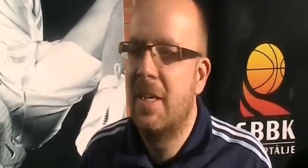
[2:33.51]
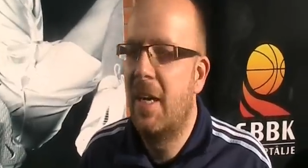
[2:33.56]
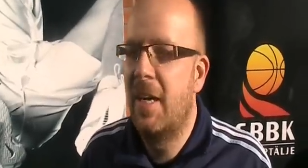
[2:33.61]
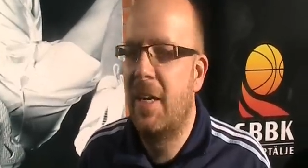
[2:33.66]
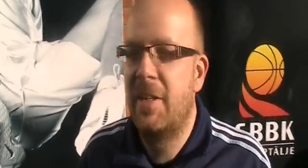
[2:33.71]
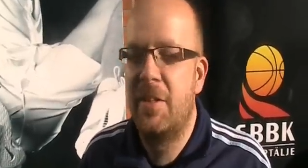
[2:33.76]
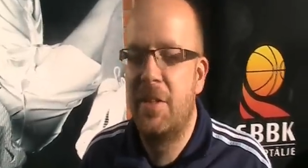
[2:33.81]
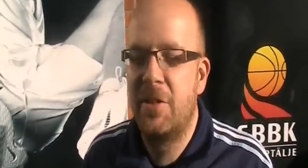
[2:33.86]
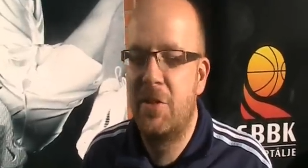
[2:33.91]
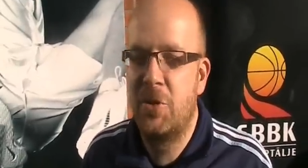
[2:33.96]
I
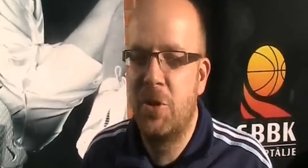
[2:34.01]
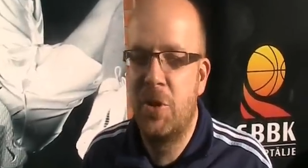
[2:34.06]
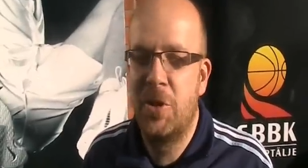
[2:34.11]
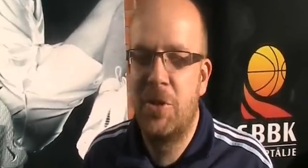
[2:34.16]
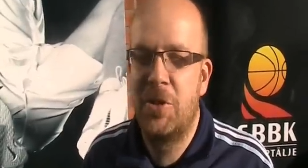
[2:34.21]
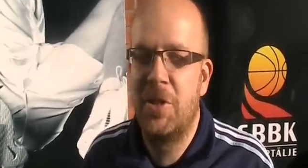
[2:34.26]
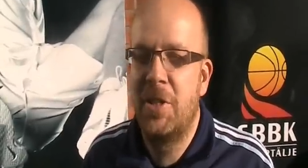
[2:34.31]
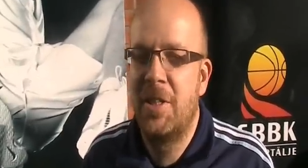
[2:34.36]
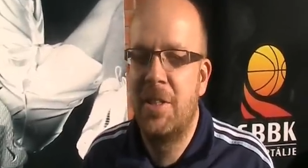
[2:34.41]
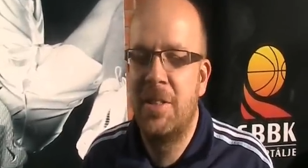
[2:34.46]
had this
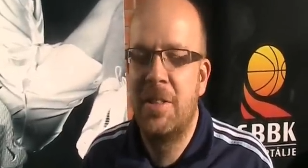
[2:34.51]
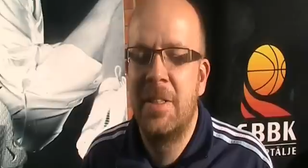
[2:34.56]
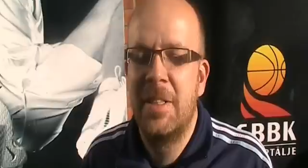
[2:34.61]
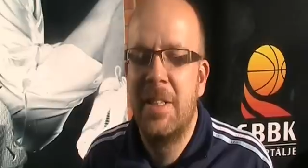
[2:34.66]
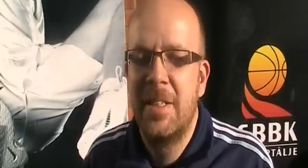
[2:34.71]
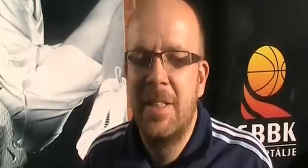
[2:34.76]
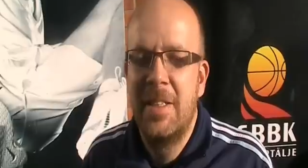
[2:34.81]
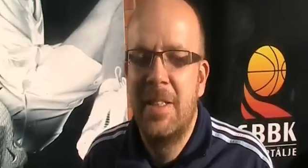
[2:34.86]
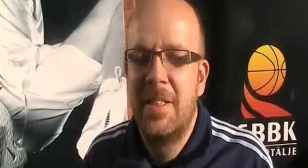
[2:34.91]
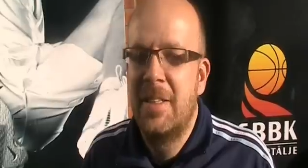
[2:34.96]
jersey on,
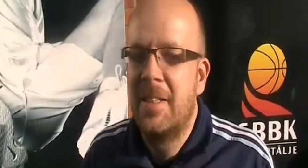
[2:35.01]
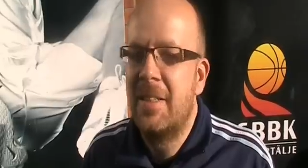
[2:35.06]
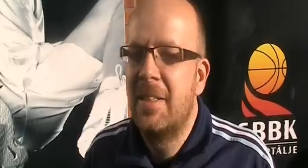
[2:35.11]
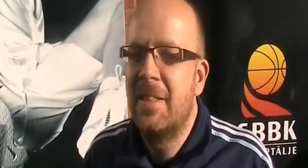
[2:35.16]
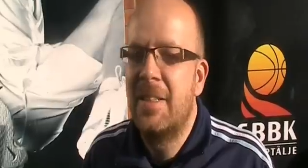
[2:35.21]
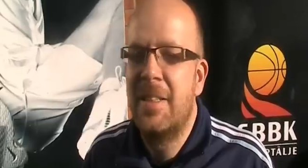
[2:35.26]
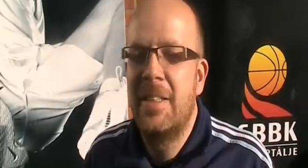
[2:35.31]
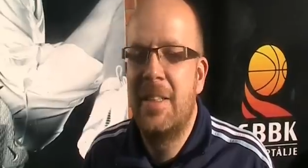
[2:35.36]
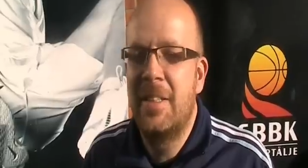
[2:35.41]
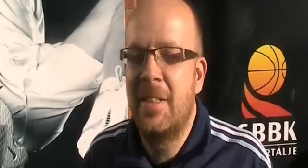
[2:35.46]

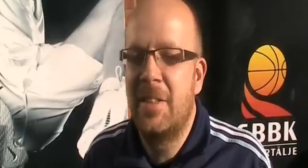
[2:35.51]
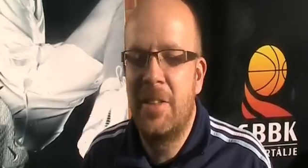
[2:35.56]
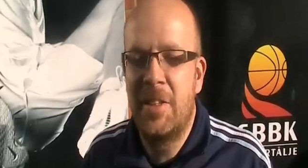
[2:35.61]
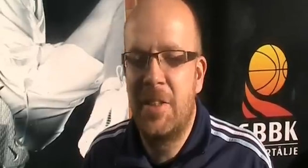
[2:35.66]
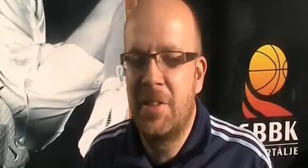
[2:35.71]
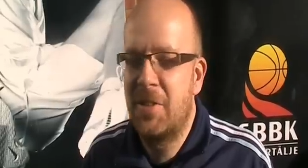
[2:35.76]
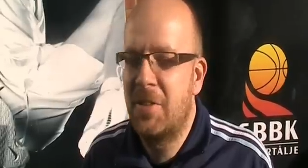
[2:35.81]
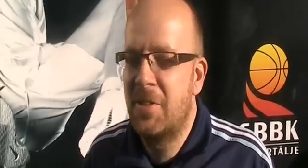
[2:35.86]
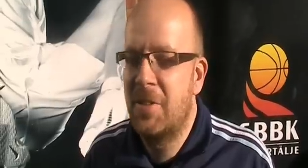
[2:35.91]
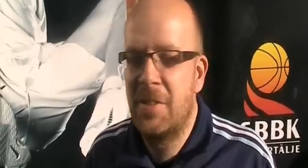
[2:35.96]
and the
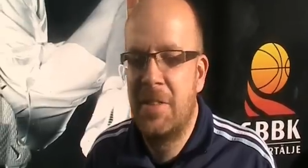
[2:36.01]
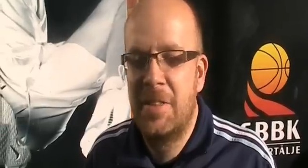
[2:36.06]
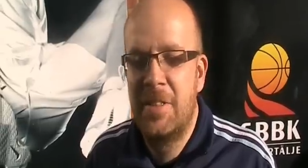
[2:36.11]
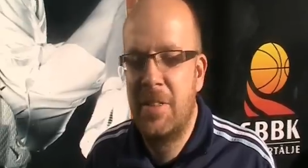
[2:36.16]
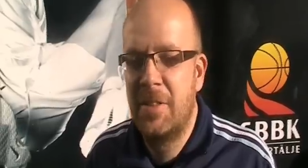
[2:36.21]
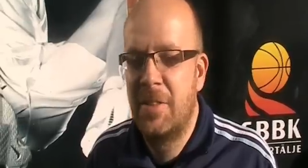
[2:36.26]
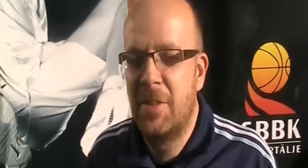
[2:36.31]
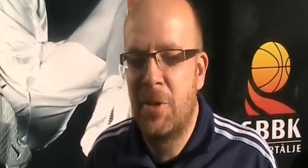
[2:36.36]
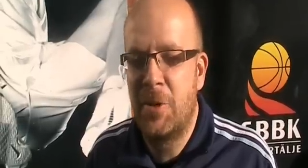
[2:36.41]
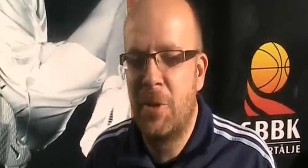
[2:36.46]

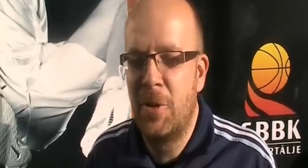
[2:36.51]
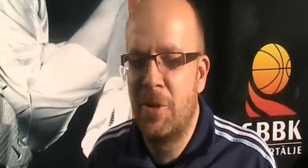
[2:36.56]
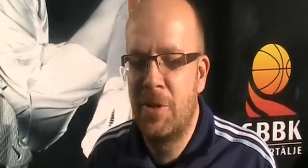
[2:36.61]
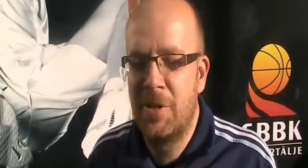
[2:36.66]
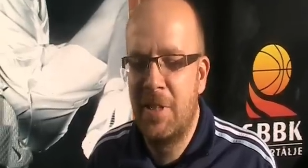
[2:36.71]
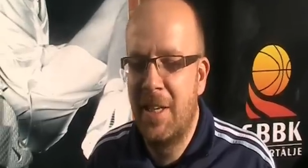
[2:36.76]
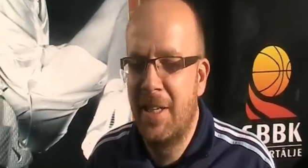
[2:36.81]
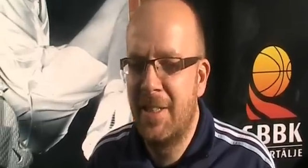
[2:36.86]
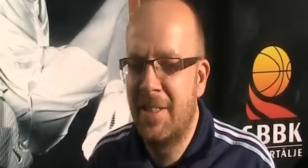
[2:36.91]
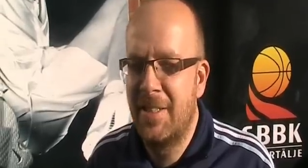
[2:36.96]

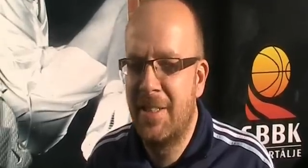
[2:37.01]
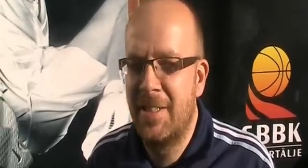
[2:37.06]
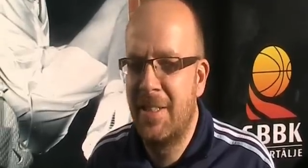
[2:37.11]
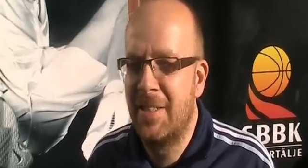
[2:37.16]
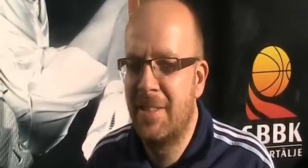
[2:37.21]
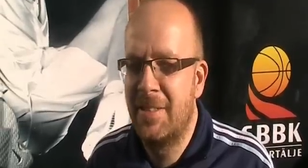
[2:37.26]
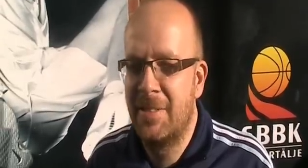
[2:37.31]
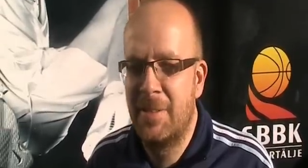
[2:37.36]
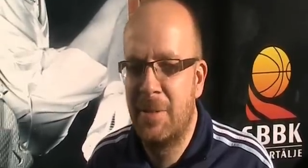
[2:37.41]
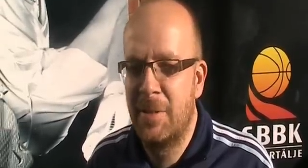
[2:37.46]
girls liked it,
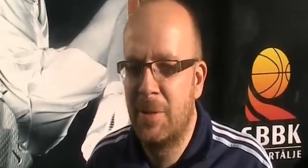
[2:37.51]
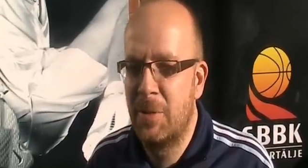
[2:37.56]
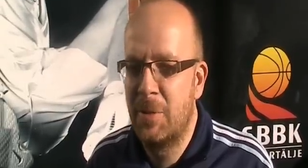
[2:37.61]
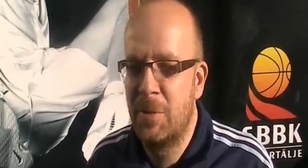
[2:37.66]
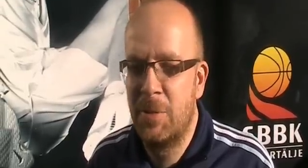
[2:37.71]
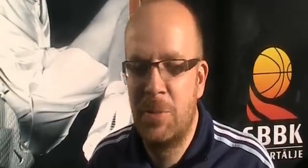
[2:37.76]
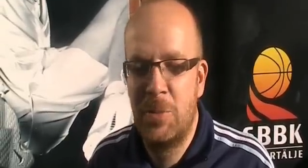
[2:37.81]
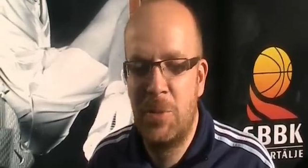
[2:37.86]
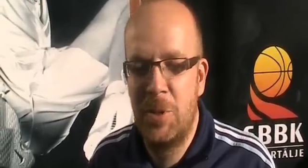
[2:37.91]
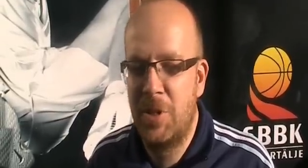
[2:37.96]
and
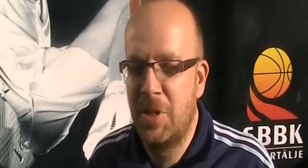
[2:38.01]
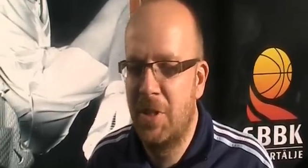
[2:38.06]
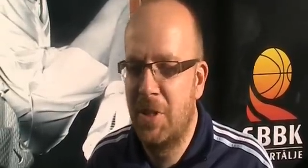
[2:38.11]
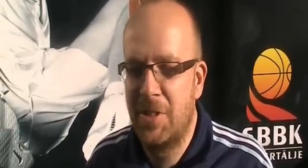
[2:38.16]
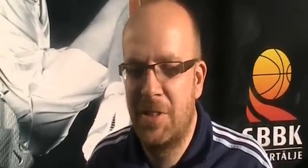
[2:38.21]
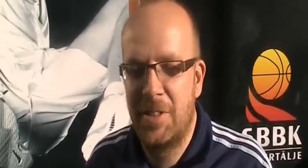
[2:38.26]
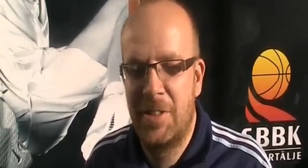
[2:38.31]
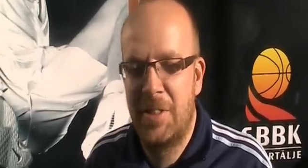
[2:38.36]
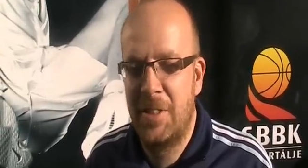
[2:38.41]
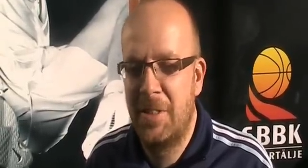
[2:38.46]
we
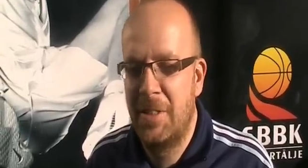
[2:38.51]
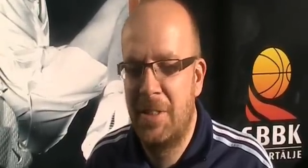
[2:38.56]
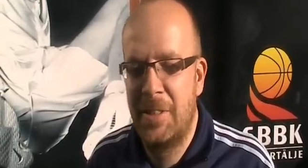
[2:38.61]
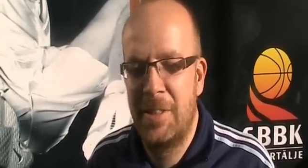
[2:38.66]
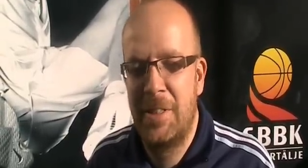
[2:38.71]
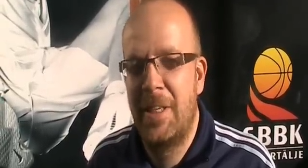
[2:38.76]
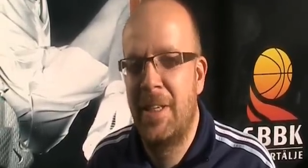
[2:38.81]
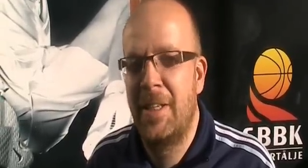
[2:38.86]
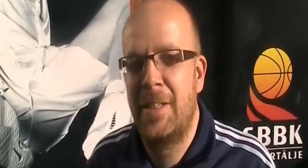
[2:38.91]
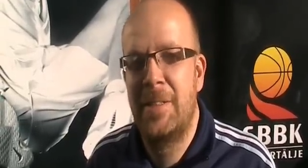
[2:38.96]
just
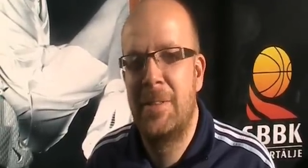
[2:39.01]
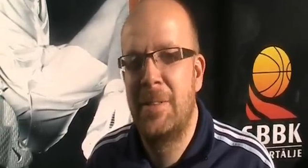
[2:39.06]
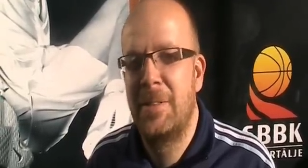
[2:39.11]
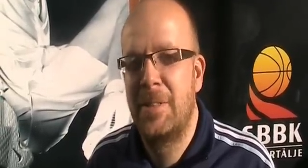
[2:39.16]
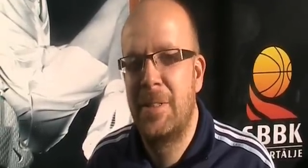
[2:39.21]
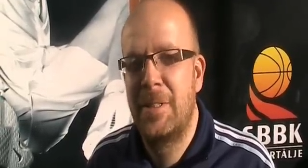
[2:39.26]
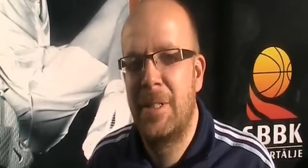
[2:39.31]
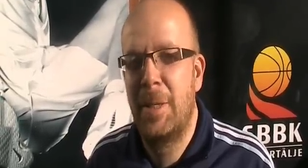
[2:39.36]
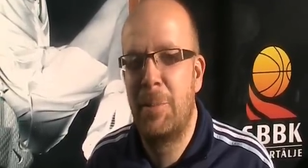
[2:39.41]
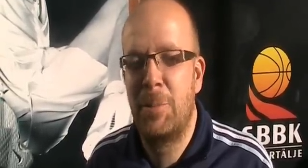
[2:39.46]

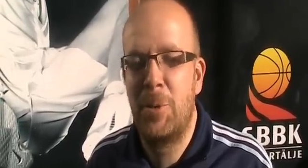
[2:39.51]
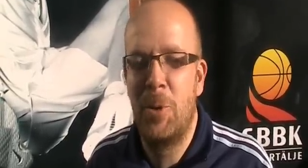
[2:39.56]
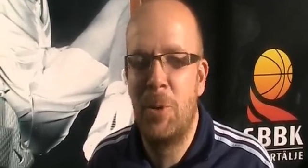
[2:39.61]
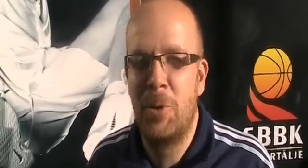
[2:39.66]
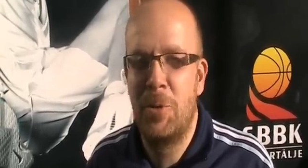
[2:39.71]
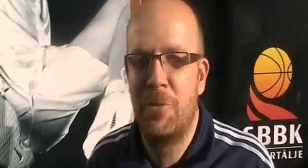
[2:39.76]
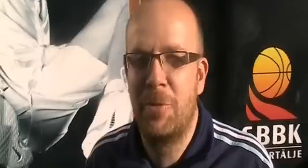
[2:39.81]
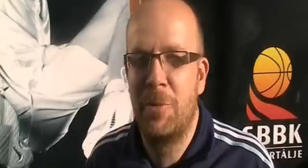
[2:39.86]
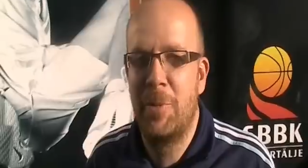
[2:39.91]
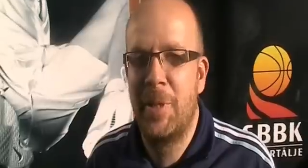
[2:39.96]
kept
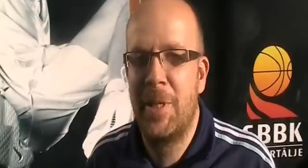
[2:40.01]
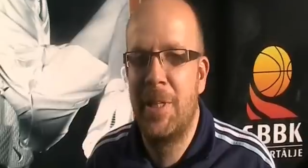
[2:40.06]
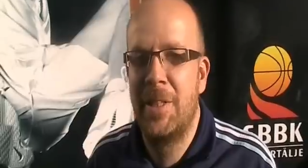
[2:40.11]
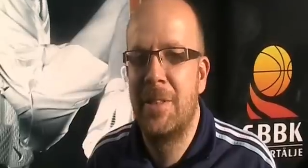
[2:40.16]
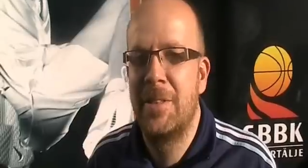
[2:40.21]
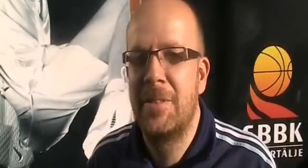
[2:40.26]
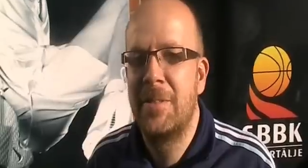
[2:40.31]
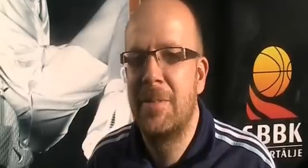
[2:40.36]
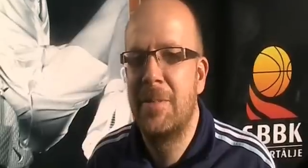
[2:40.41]
going from there.